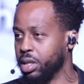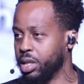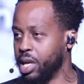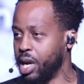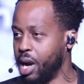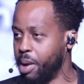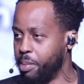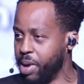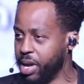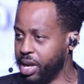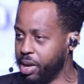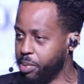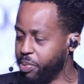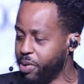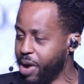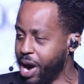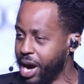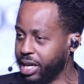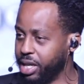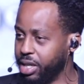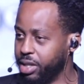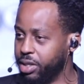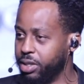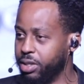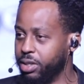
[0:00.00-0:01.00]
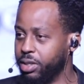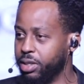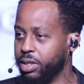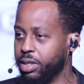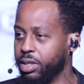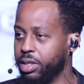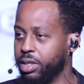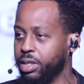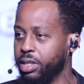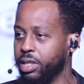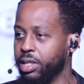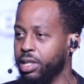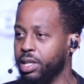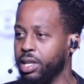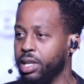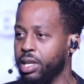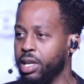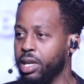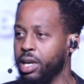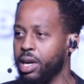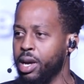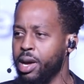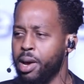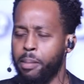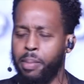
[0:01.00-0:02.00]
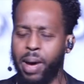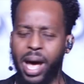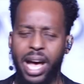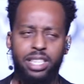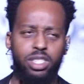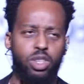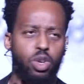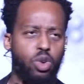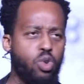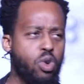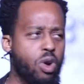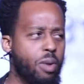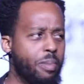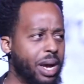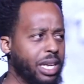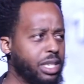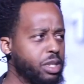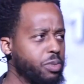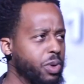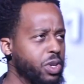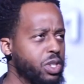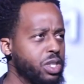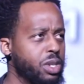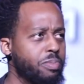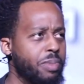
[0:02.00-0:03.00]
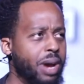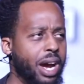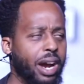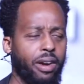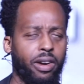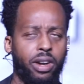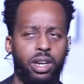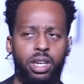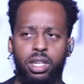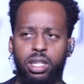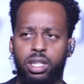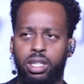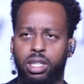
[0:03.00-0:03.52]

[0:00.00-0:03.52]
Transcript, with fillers: Can I make it practical? Pastor, who am I supposed to marry?